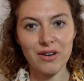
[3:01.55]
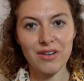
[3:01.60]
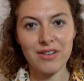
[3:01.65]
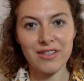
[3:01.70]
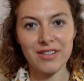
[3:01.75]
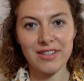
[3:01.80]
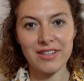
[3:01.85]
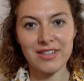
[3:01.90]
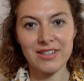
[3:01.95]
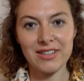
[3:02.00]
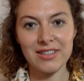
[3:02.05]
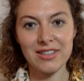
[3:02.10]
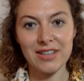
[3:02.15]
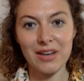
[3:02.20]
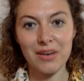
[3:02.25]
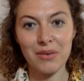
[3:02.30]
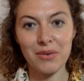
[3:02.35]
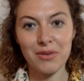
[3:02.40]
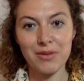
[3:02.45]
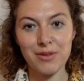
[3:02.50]
arts and in
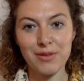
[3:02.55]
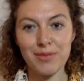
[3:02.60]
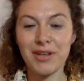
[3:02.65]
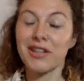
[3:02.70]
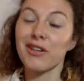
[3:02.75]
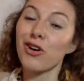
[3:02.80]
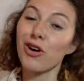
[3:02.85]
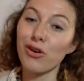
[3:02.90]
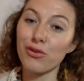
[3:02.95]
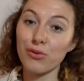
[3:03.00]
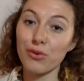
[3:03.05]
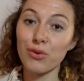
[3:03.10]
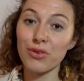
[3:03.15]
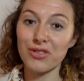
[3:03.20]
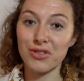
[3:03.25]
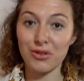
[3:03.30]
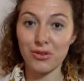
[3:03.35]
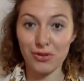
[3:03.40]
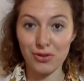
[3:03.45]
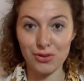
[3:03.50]
Taoism, and of
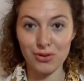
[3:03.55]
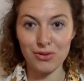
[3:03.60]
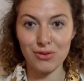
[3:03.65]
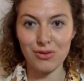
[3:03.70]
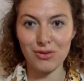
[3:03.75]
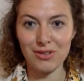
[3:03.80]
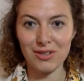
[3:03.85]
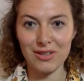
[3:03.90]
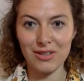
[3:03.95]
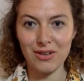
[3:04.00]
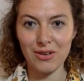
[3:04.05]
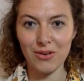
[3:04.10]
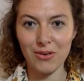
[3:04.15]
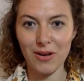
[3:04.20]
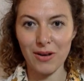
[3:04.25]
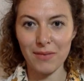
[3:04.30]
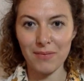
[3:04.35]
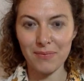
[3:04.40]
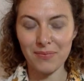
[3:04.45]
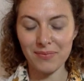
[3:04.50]
course also known in
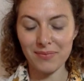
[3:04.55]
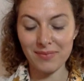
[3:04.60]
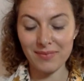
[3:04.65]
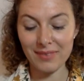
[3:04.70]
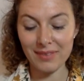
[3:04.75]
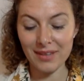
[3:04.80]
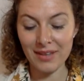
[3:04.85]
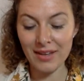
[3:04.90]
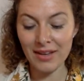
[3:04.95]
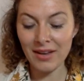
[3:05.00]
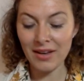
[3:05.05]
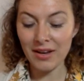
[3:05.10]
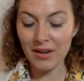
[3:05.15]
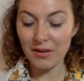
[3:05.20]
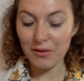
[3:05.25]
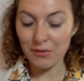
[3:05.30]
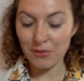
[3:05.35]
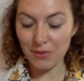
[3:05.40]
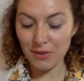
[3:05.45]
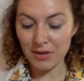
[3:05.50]
yoga
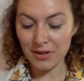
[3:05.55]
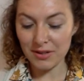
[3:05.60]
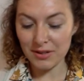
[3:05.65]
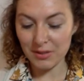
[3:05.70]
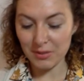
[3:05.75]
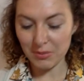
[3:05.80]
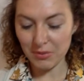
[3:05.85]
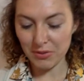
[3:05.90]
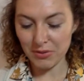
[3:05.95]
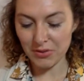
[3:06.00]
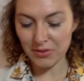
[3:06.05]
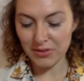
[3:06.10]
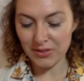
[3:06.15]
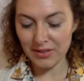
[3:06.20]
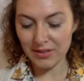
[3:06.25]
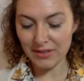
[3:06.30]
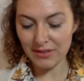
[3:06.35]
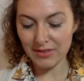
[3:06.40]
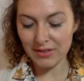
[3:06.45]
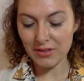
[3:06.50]
for the spiritual
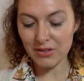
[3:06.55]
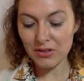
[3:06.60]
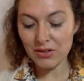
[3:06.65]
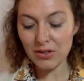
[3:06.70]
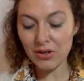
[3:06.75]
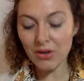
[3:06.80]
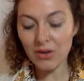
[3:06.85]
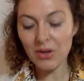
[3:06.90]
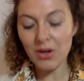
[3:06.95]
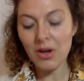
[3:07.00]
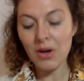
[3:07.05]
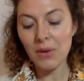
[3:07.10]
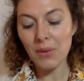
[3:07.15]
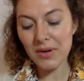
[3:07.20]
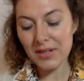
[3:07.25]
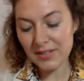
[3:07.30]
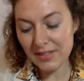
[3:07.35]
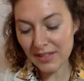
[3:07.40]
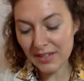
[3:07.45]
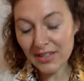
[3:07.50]
side of it. So
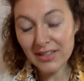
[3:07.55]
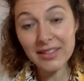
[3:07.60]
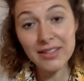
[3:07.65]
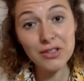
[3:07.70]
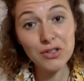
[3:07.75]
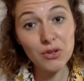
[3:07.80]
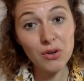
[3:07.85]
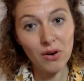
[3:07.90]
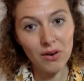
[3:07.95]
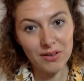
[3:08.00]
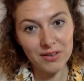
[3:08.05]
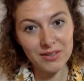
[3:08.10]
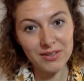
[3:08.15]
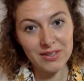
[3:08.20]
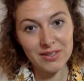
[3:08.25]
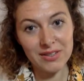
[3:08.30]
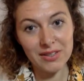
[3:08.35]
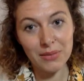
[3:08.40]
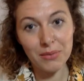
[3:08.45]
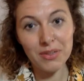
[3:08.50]
we're sitting into
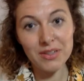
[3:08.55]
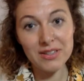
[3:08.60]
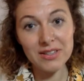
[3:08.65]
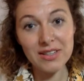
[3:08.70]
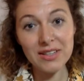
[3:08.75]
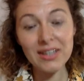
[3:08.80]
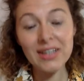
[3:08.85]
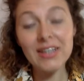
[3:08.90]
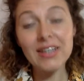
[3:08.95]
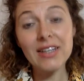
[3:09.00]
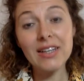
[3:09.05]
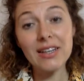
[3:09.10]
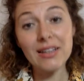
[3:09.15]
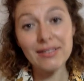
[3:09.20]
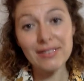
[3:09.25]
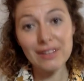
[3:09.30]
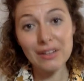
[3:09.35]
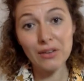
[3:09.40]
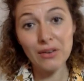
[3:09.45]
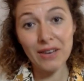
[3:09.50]
honesty, we're sitting in
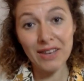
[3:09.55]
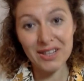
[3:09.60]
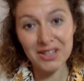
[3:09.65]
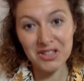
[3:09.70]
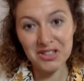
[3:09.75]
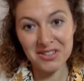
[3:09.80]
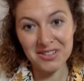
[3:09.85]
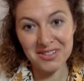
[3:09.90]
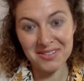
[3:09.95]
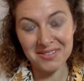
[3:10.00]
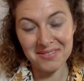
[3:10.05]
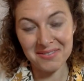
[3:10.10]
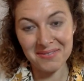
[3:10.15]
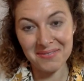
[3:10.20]
evaluation